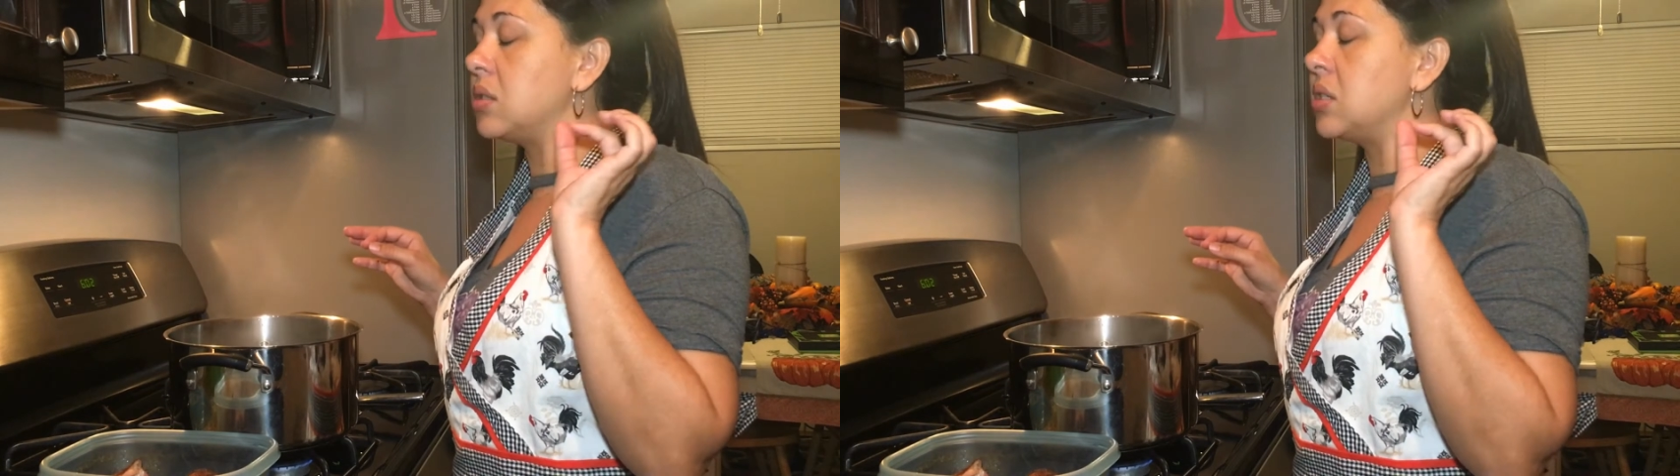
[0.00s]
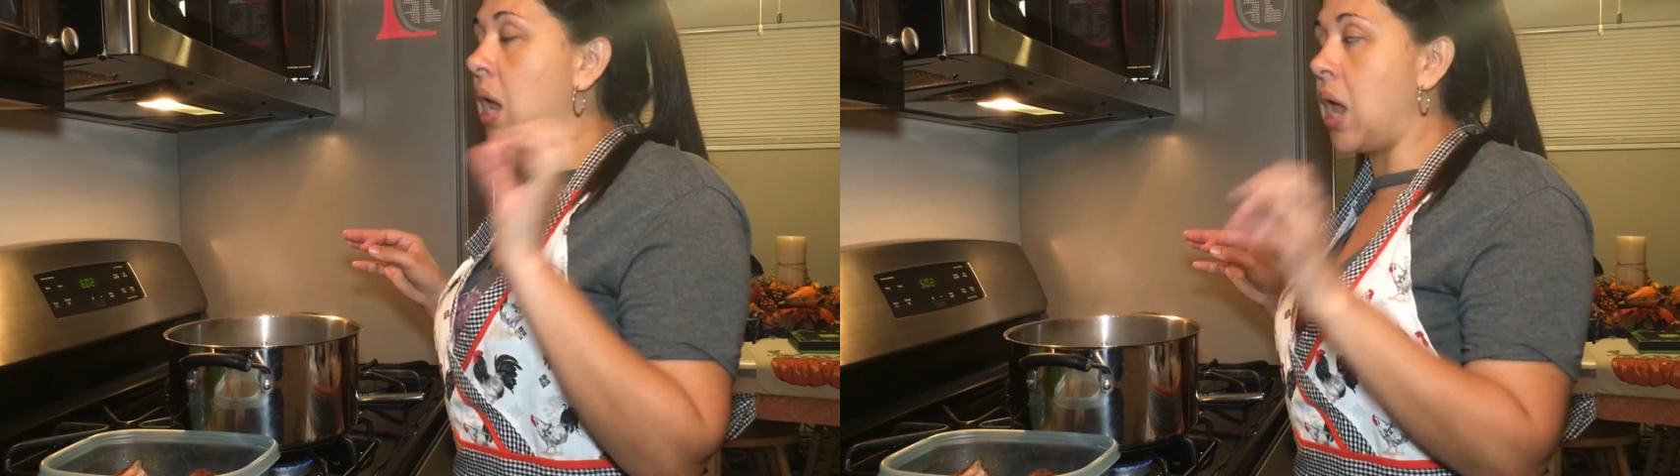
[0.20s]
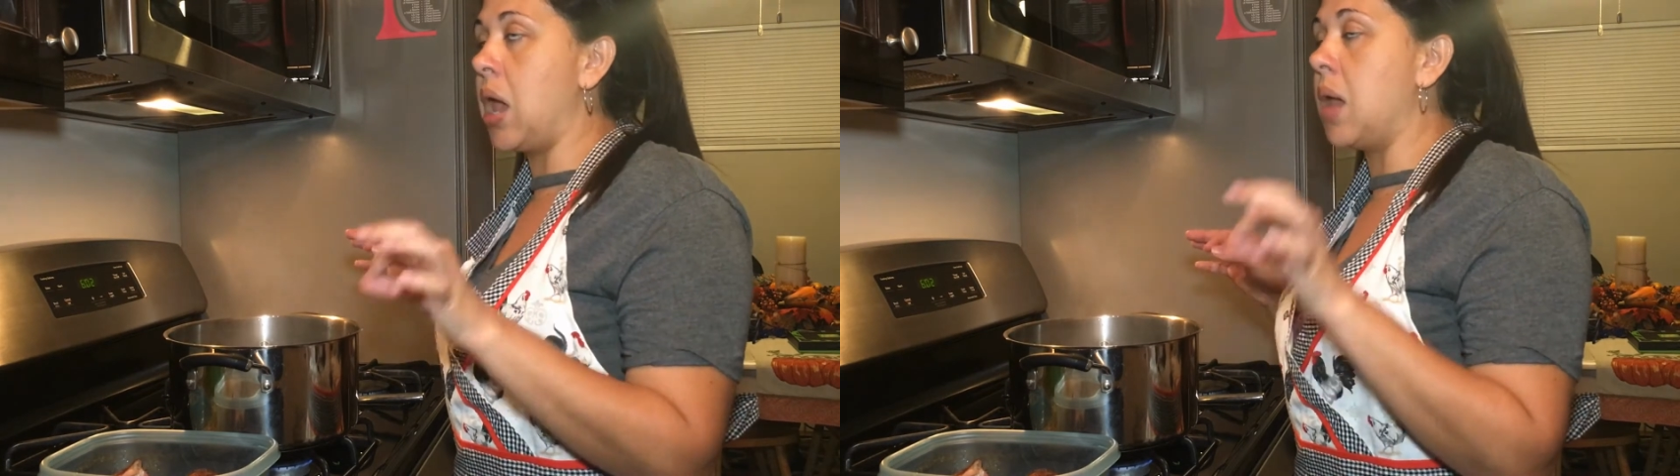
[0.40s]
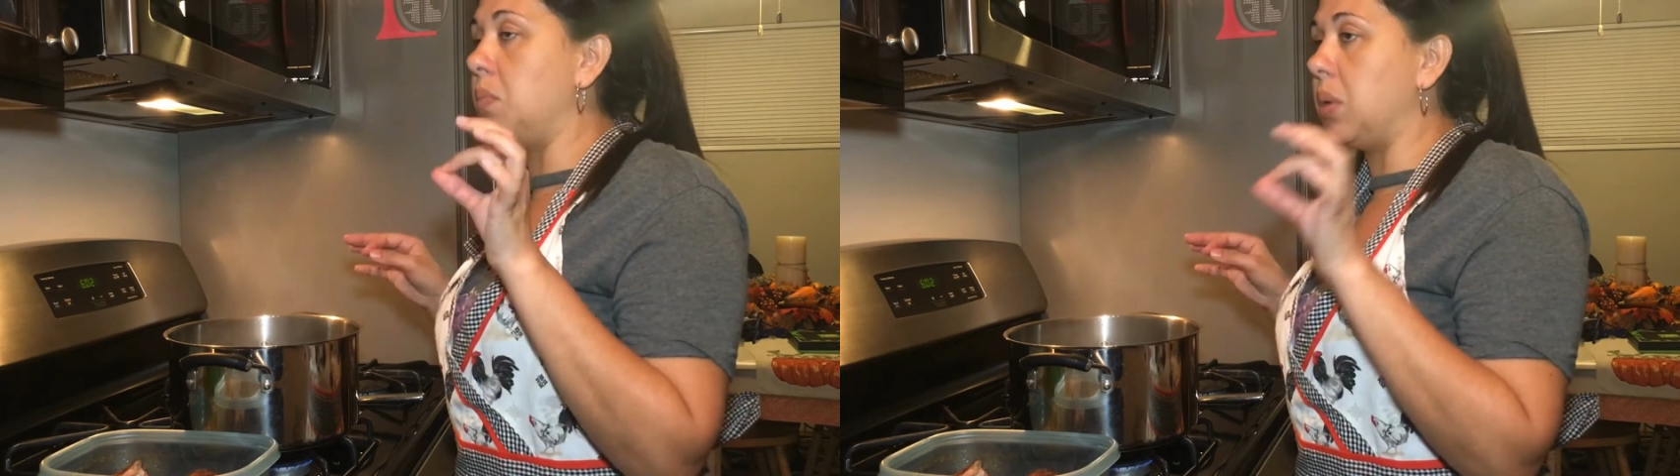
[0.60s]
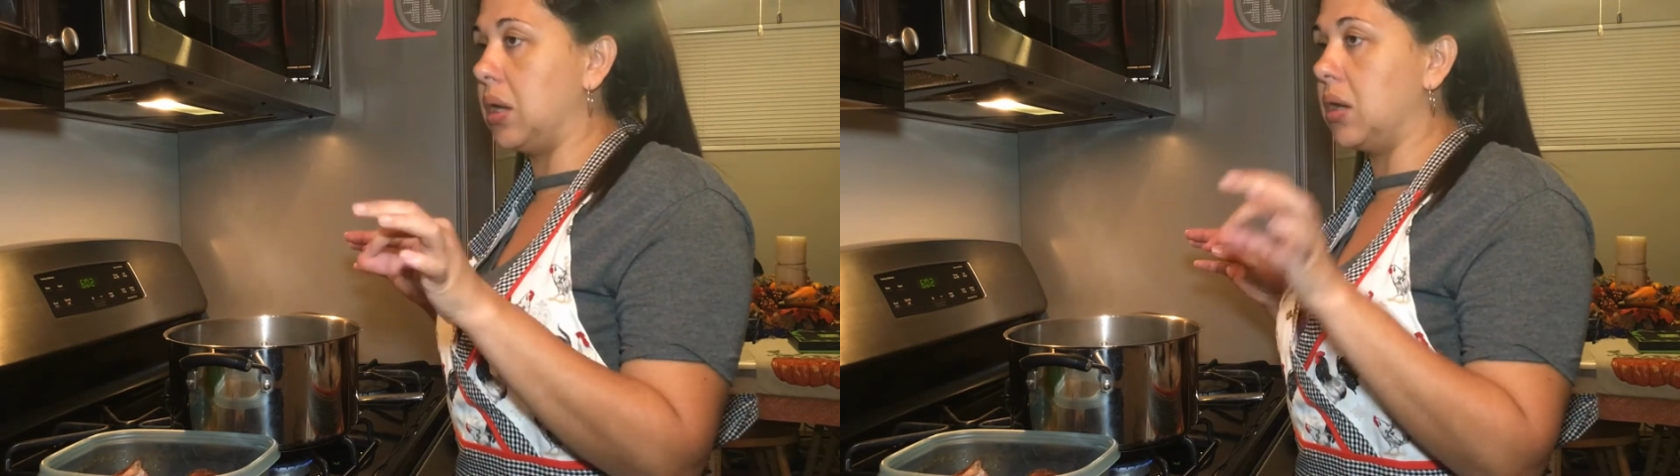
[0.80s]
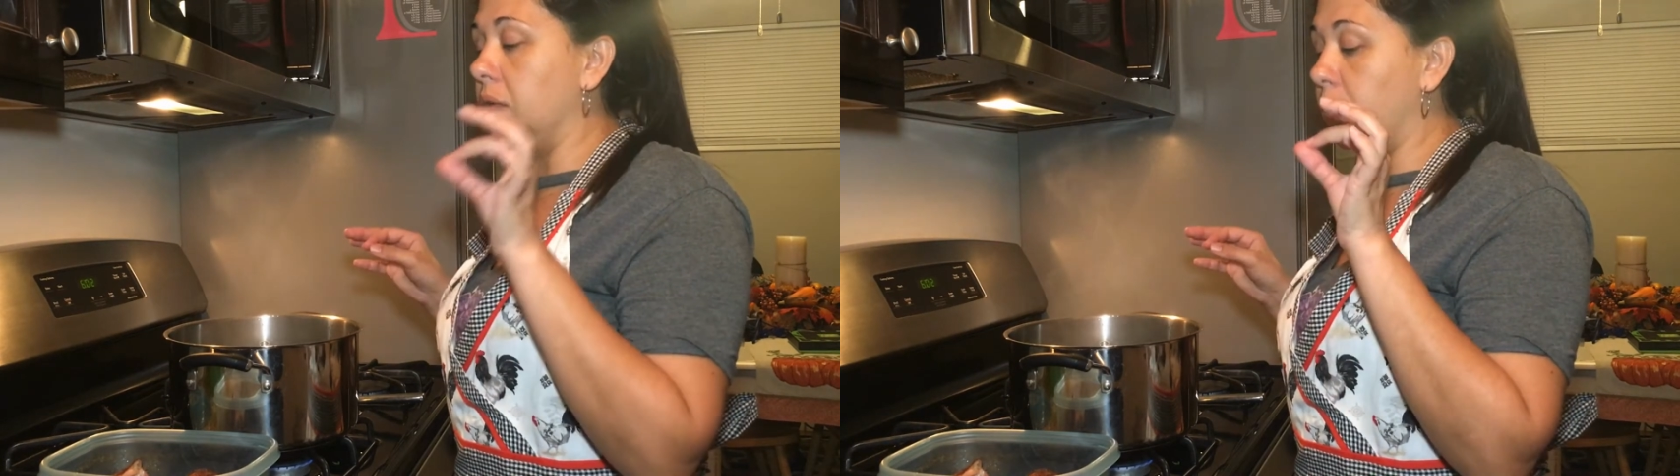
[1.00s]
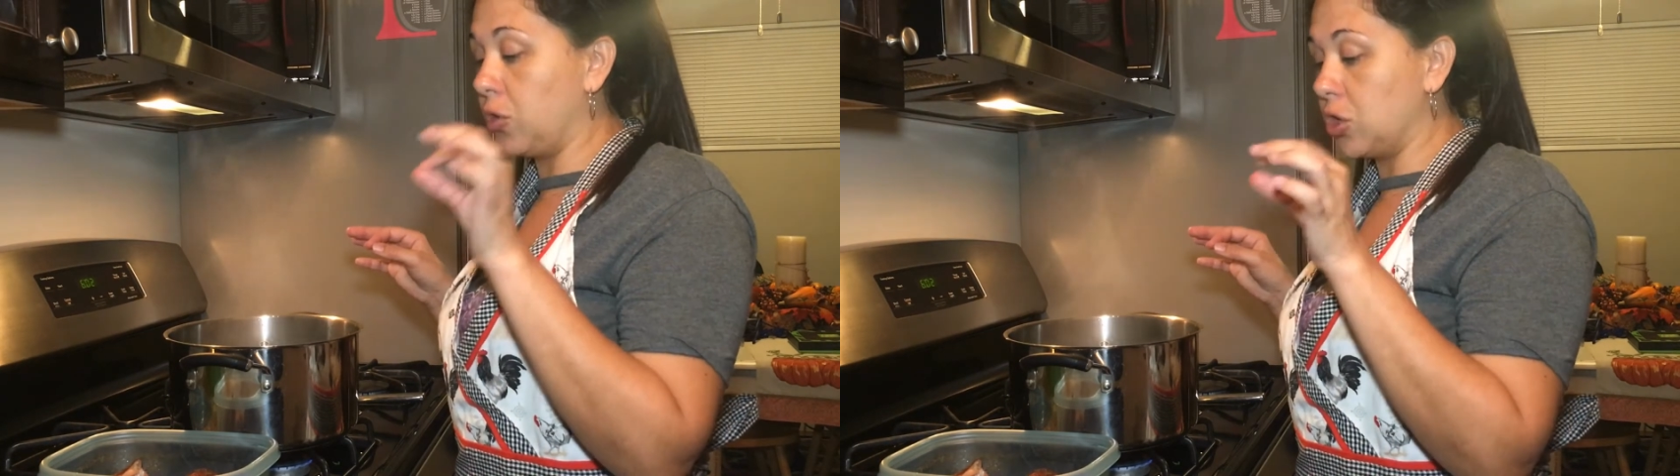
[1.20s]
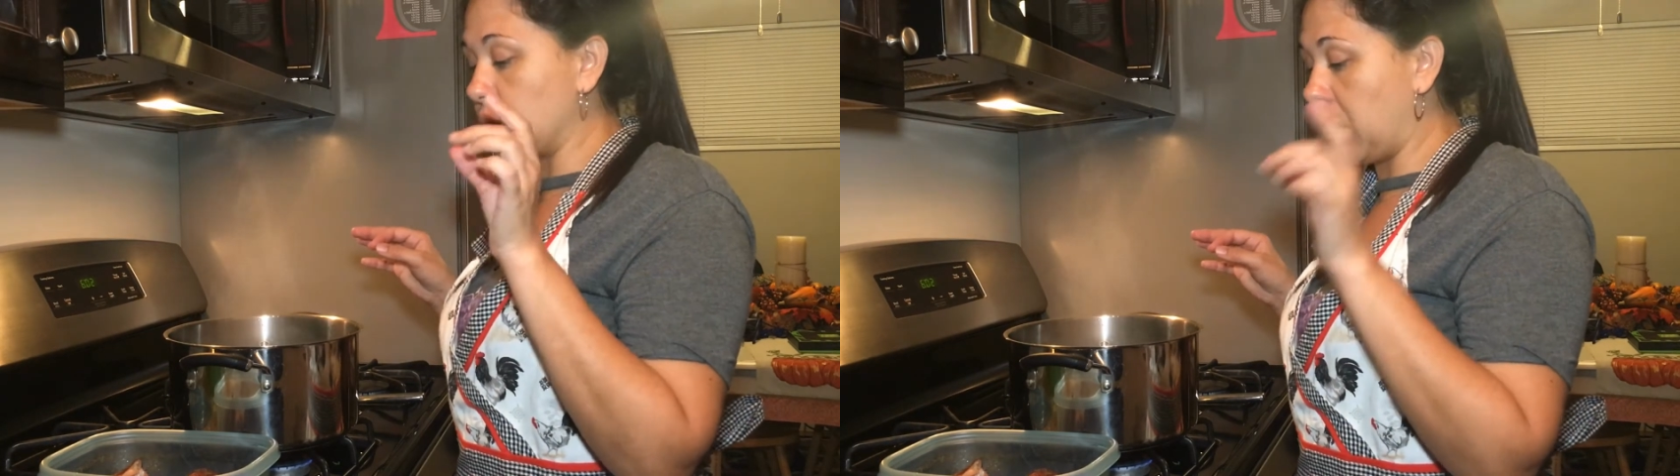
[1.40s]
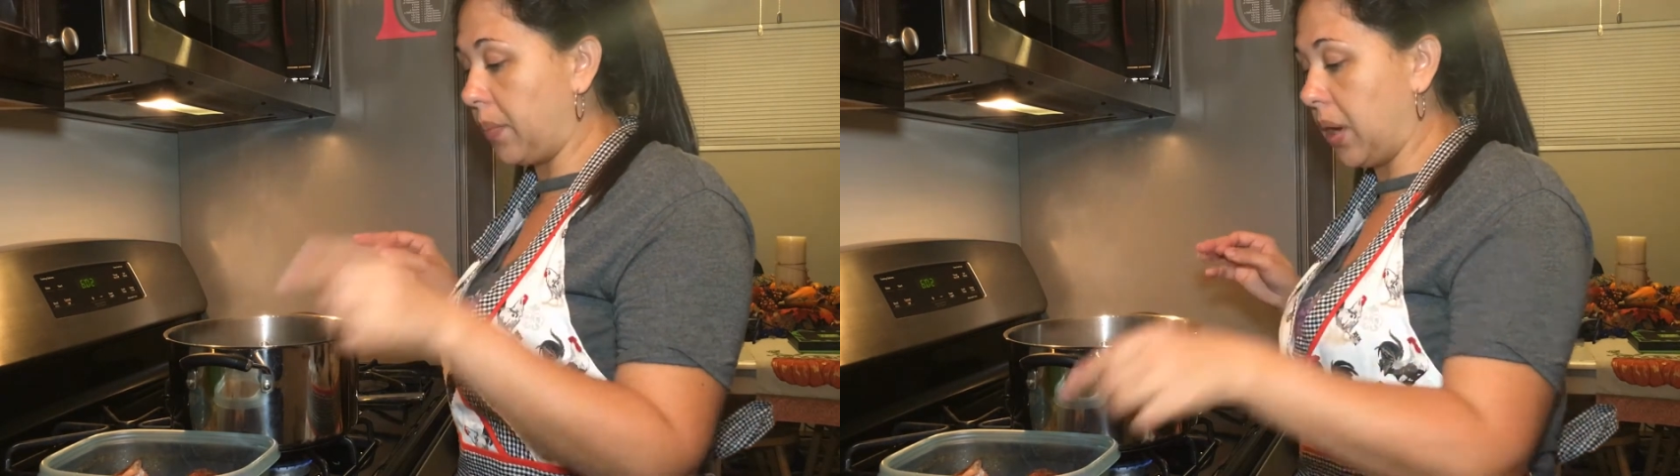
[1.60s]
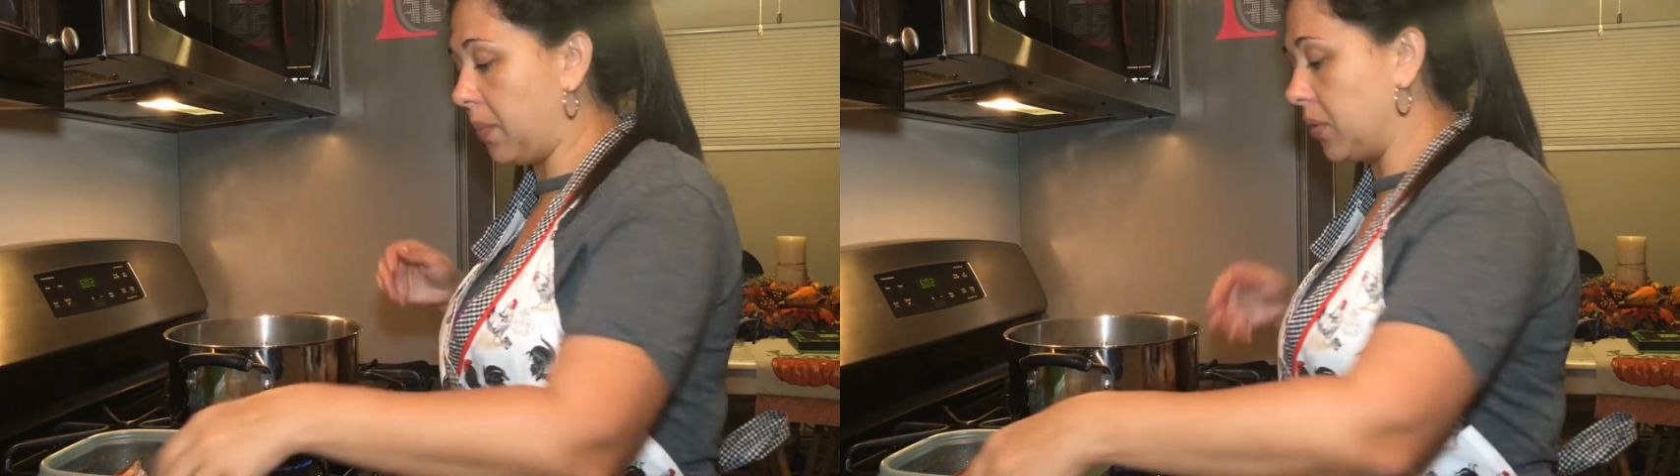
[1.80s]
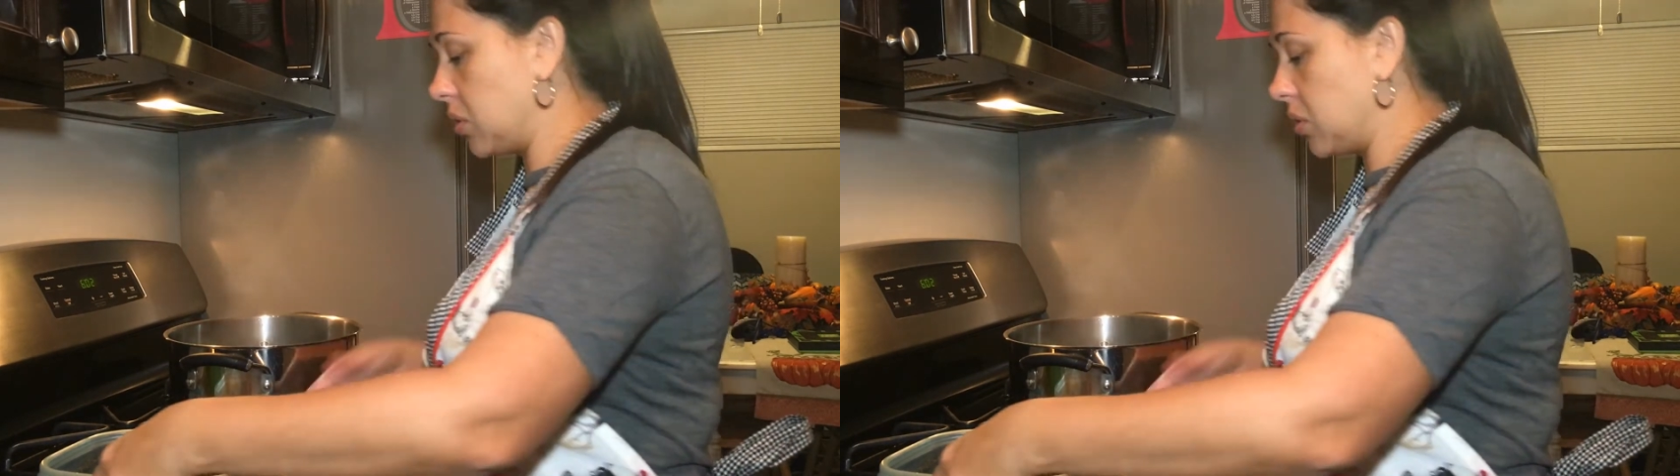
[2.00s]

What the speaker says: tad bit of crushed red peppers.